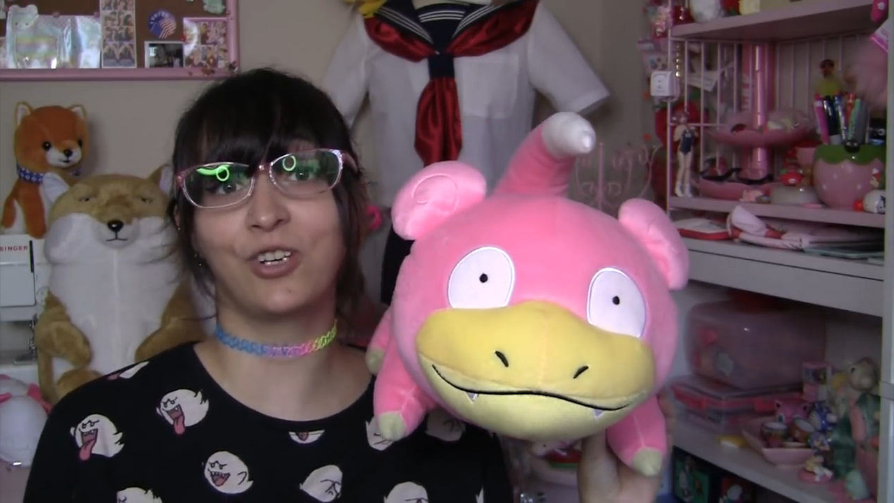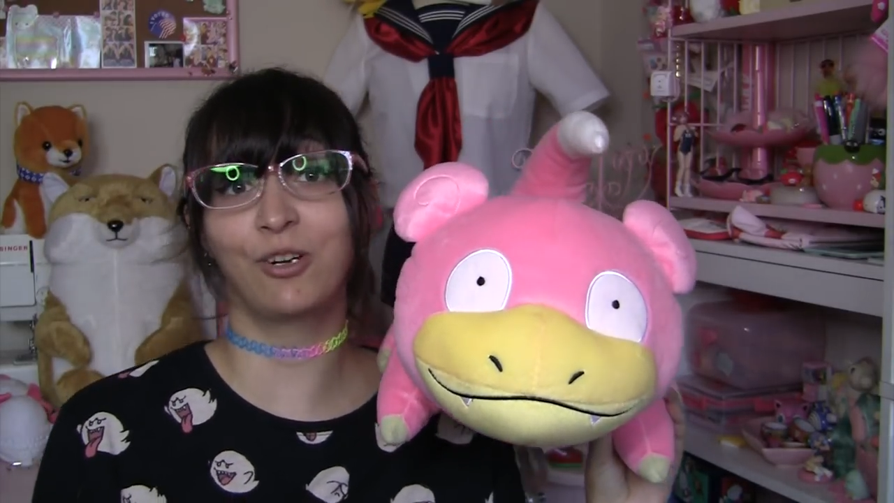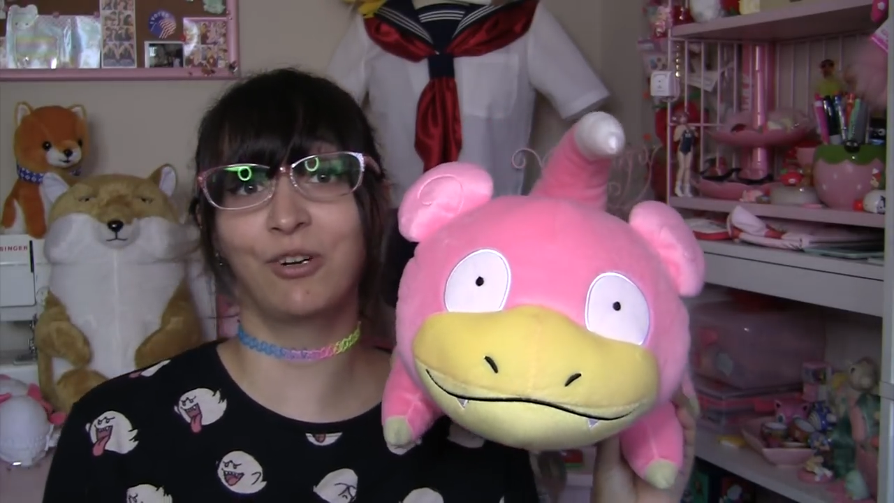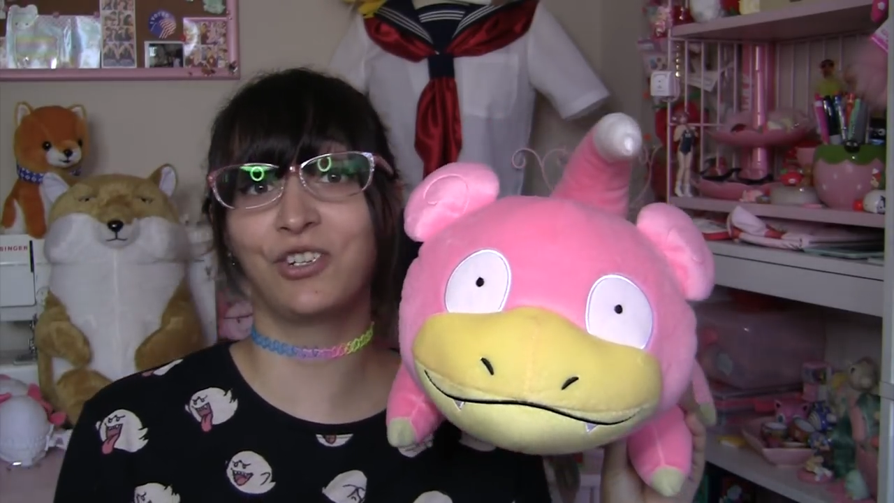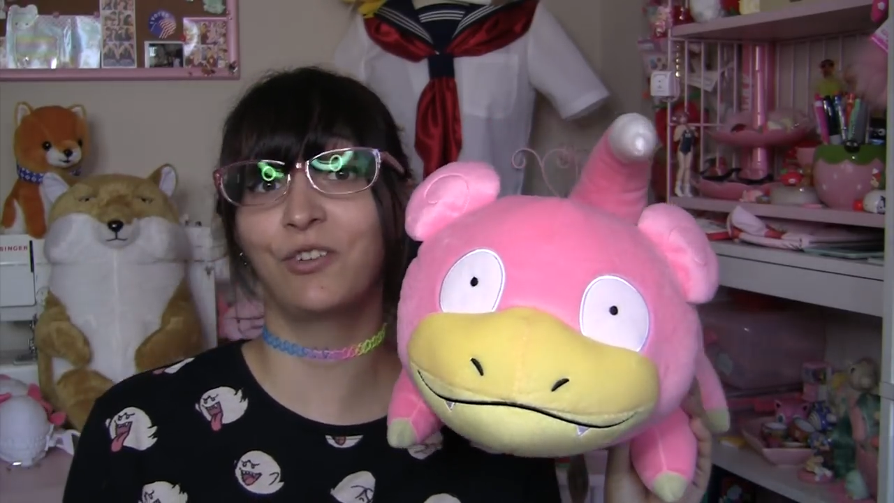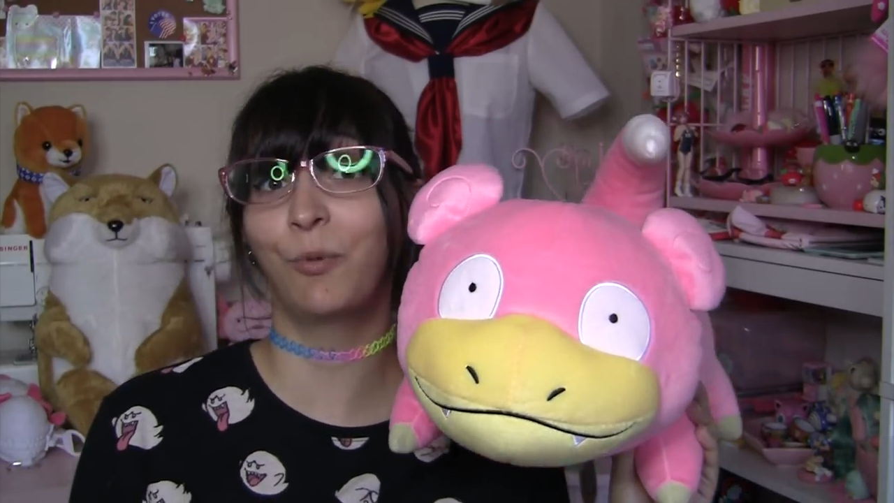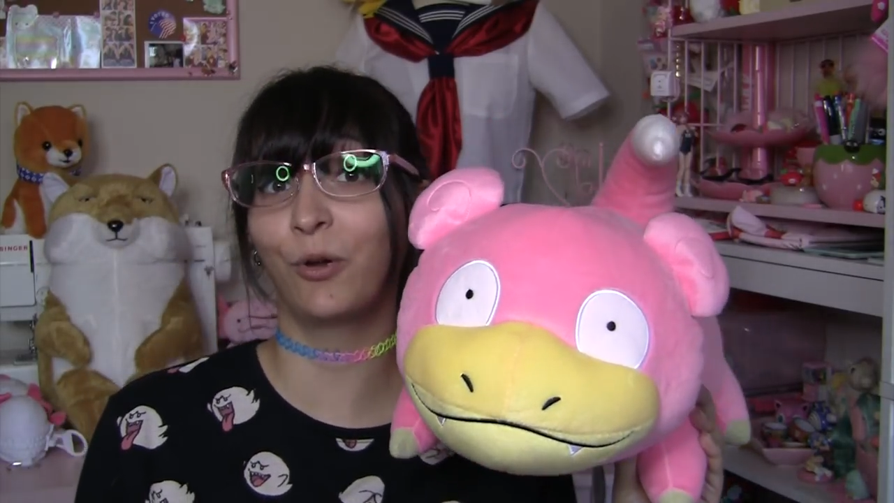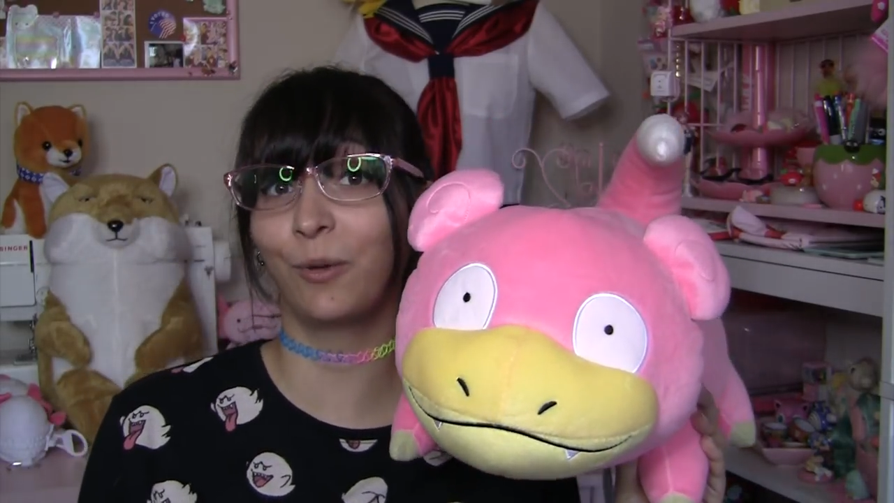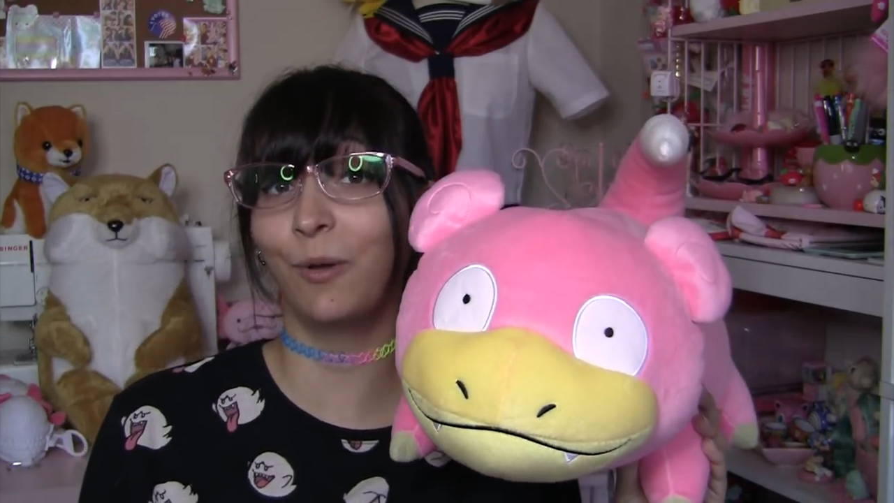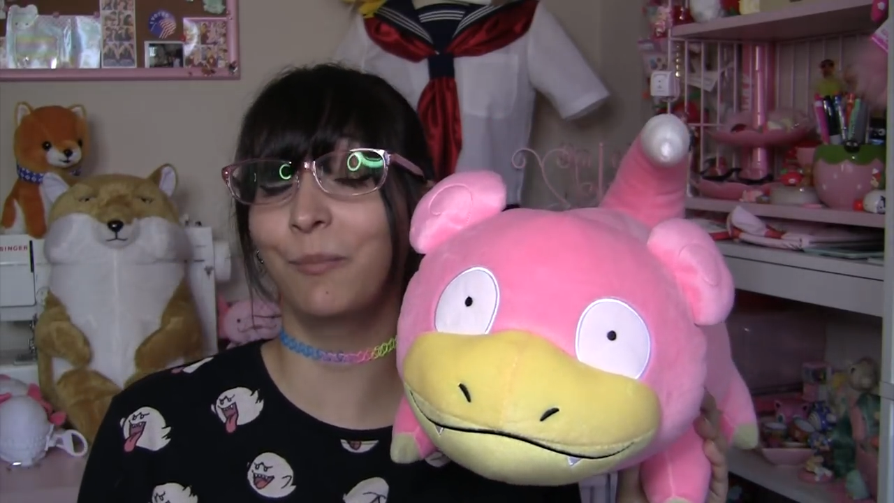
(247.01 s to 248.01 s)
generation of
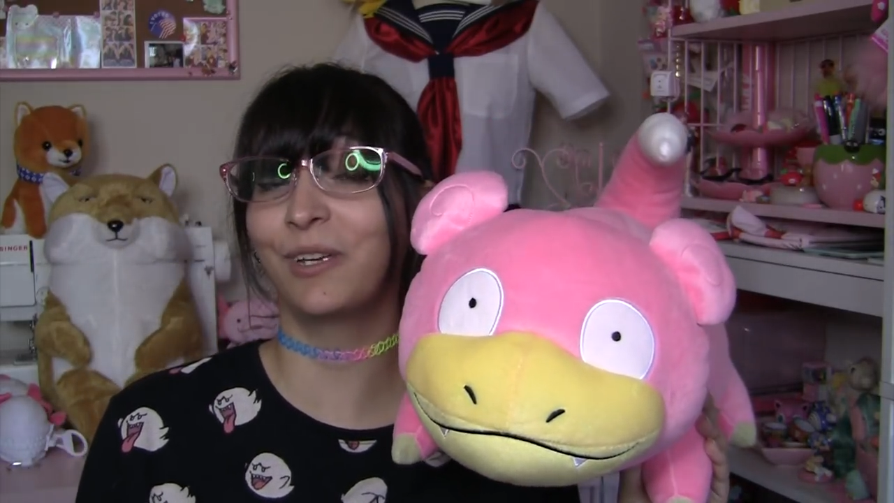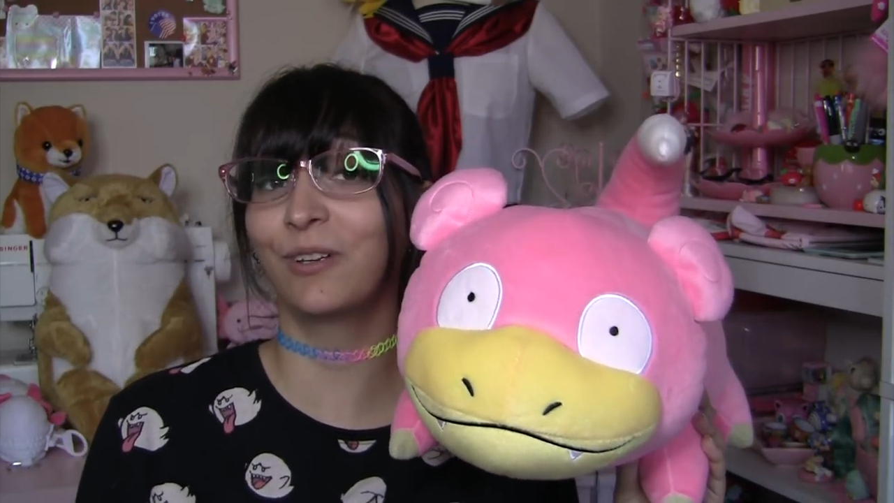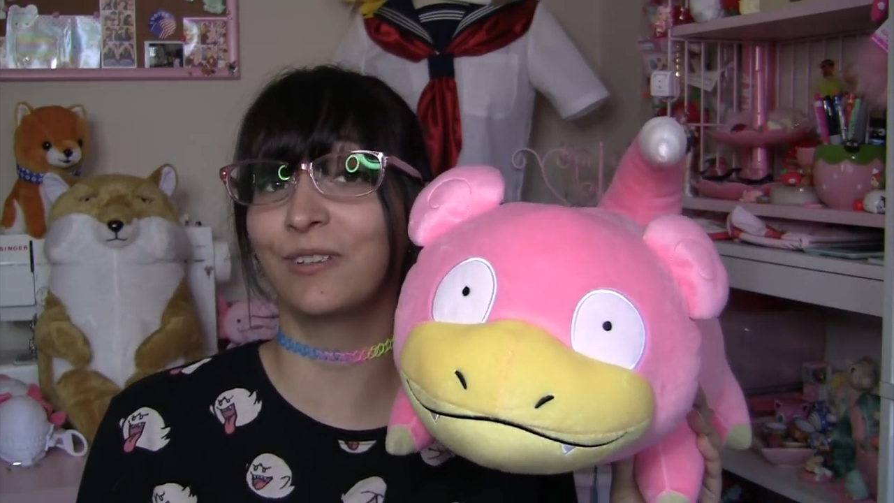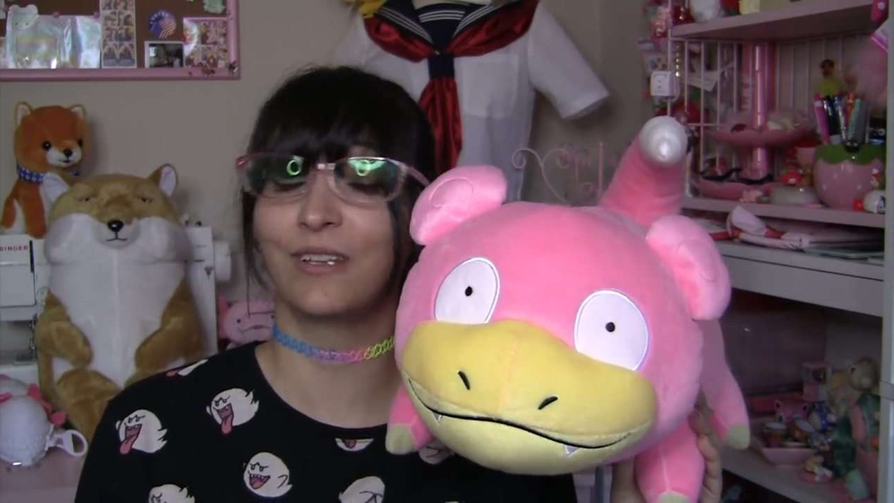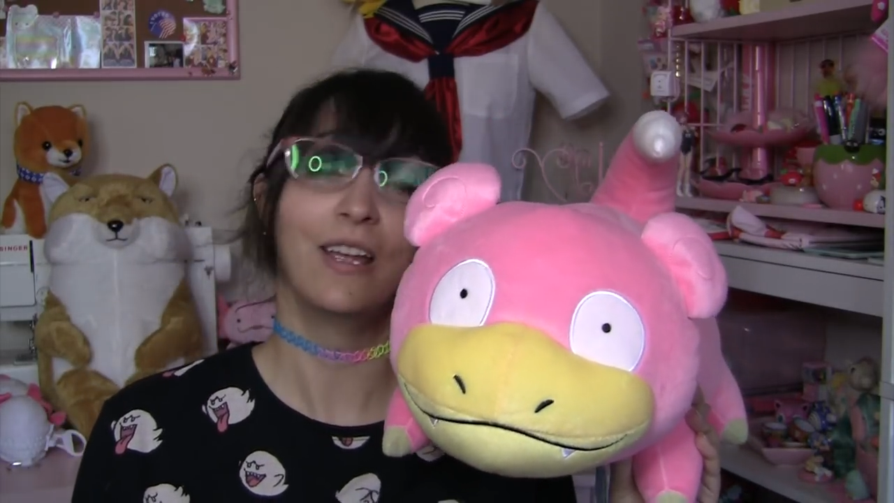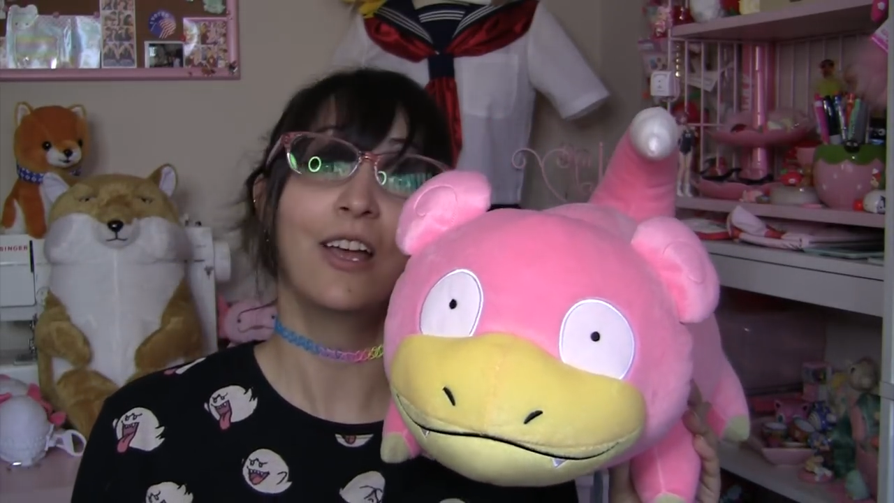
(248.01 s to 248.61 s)
Pokemon because